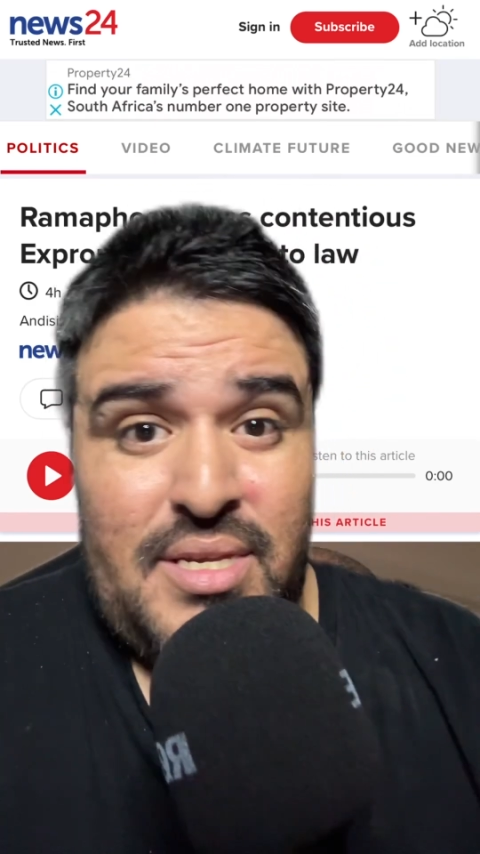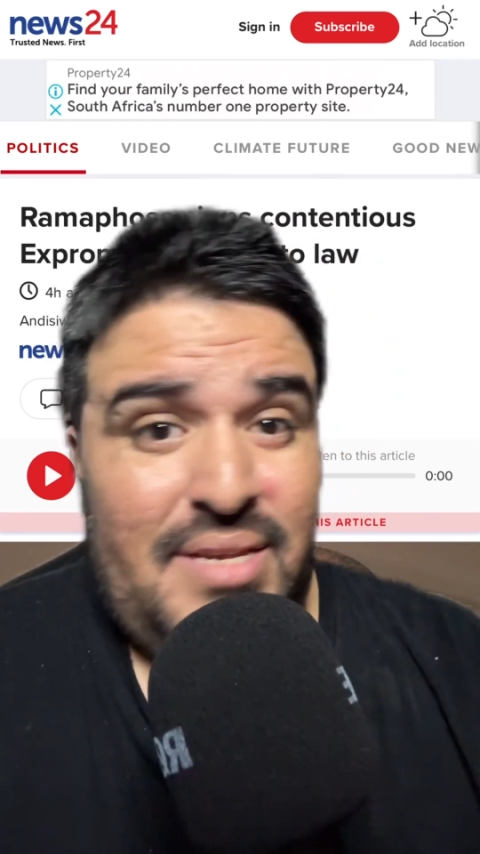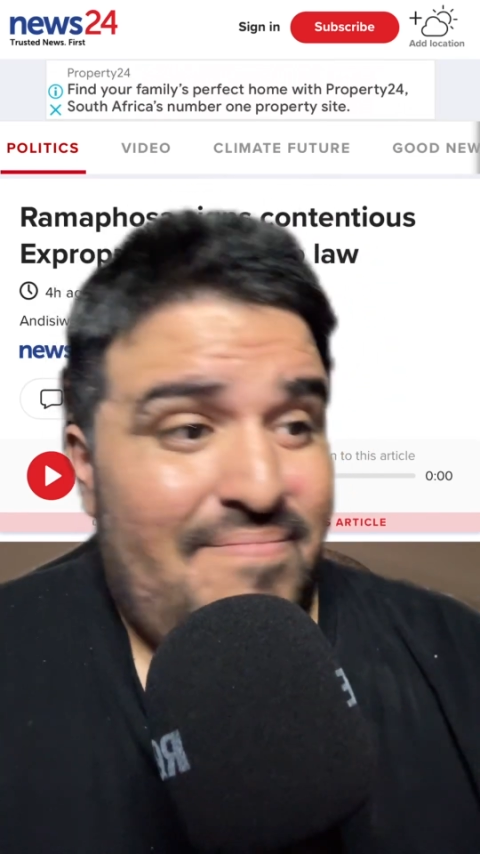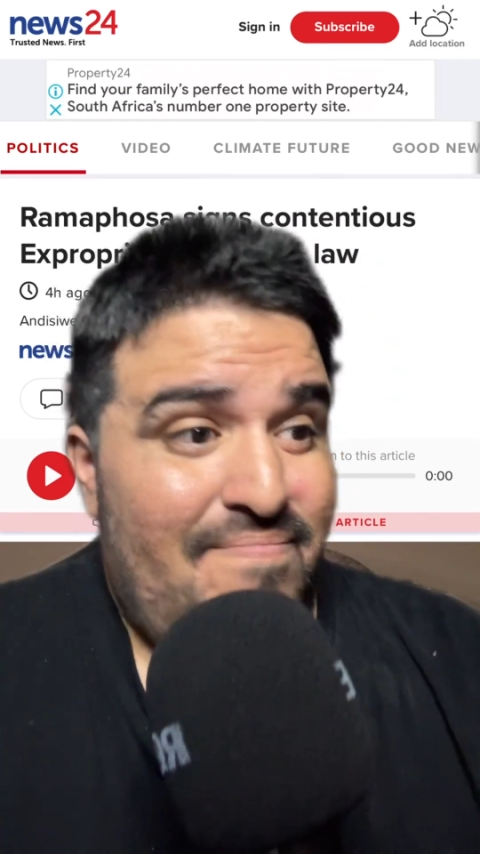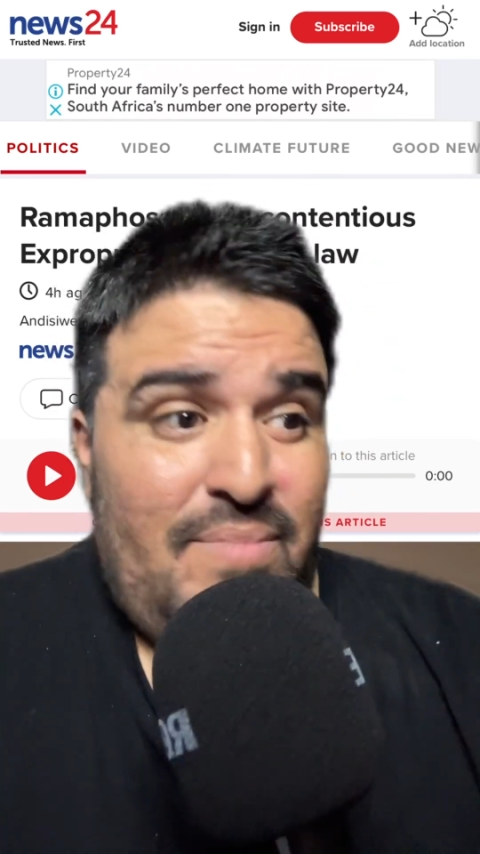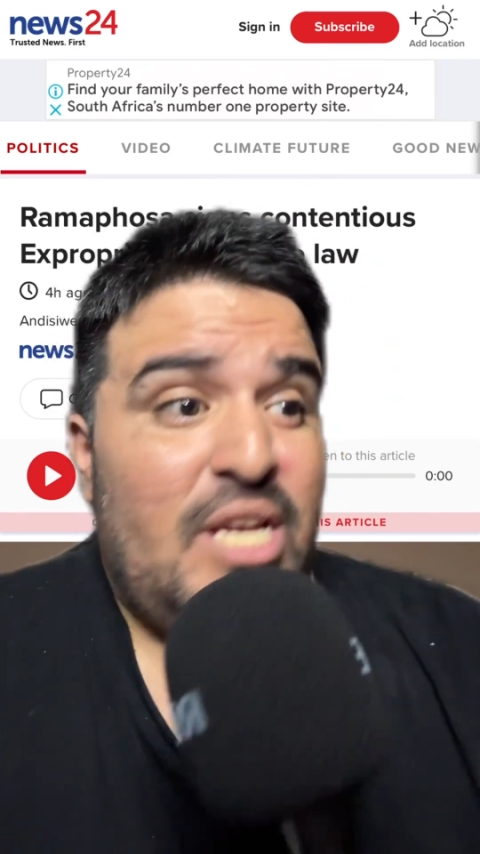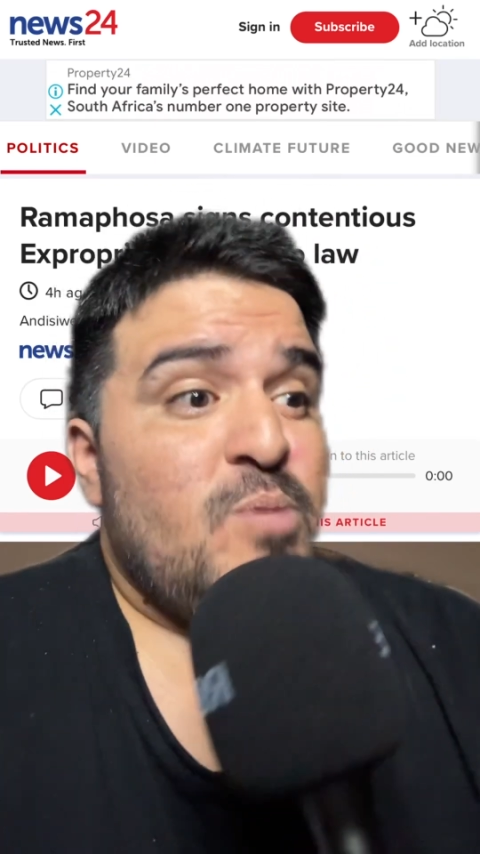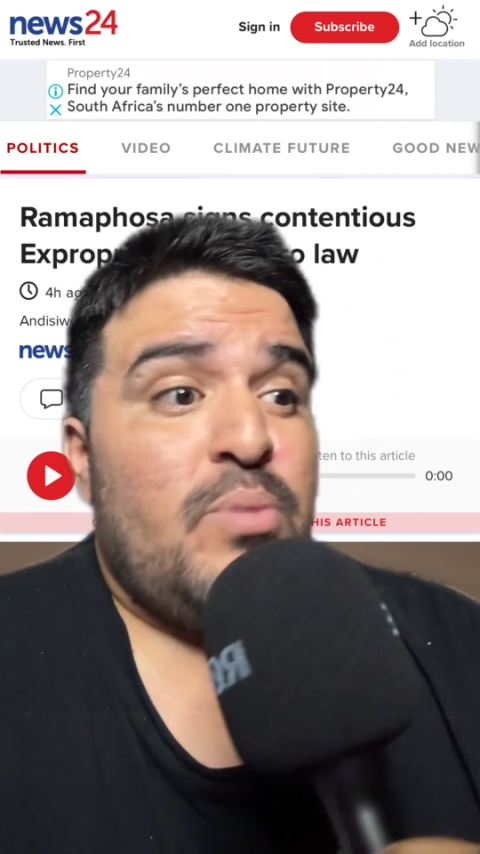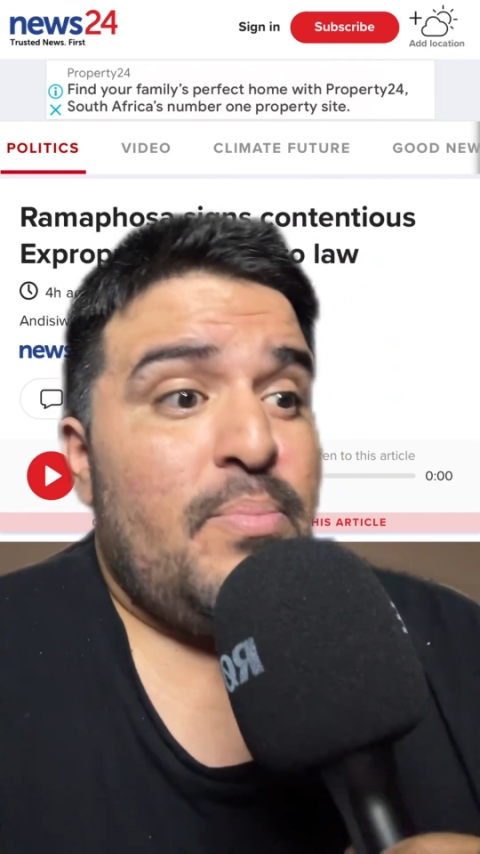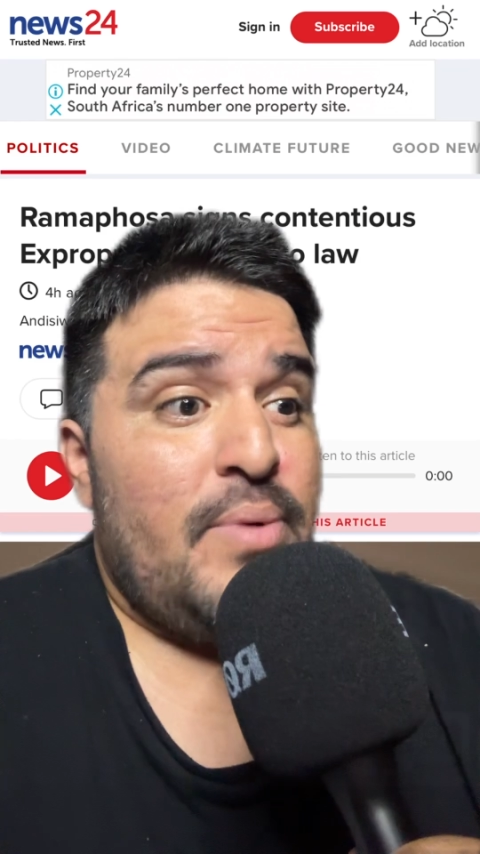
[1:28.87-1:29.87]

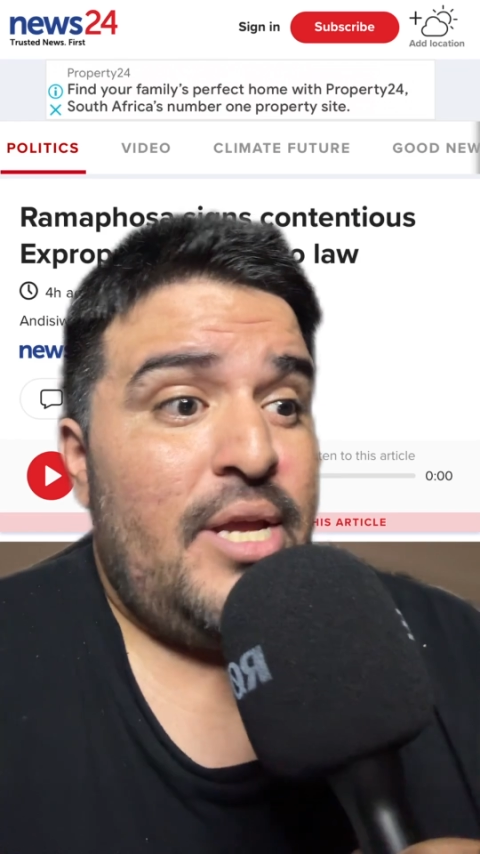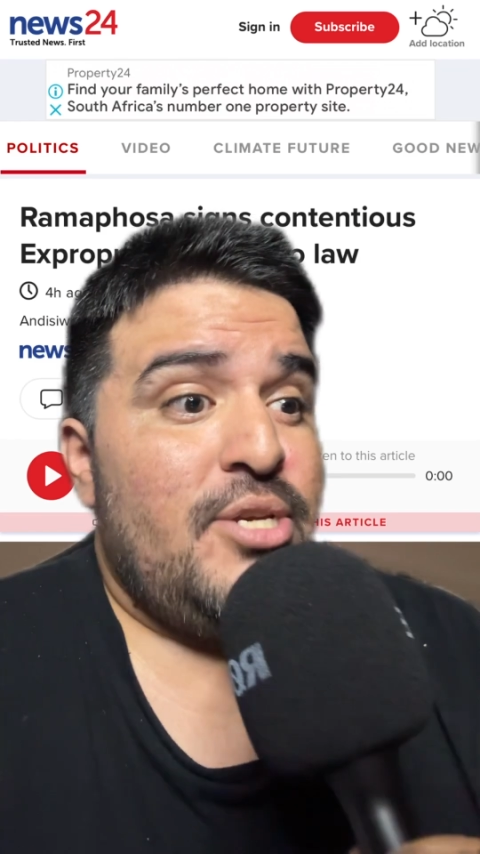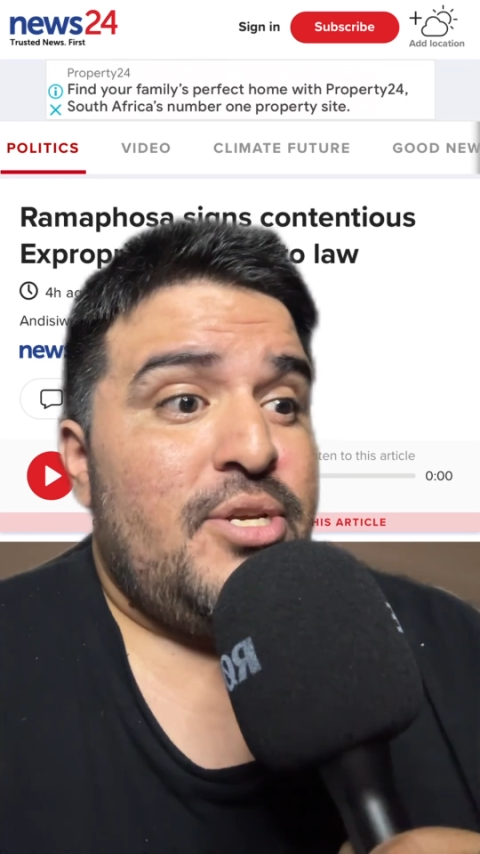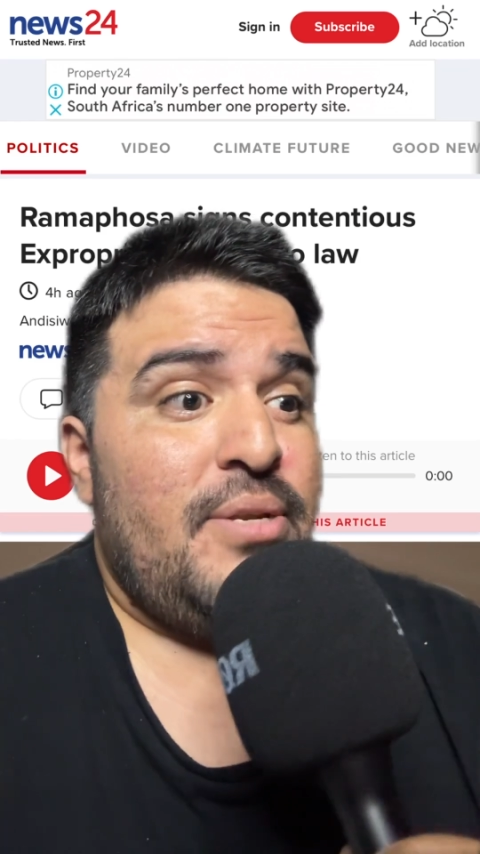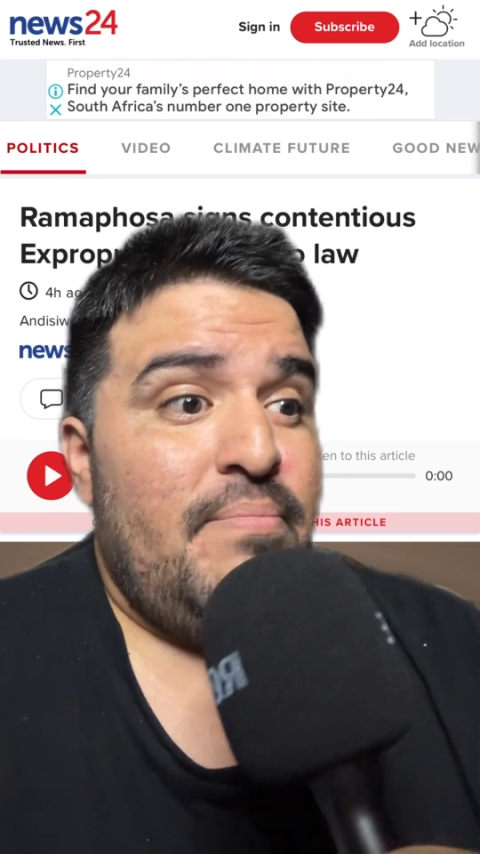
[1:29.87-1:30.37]
expropriation bill,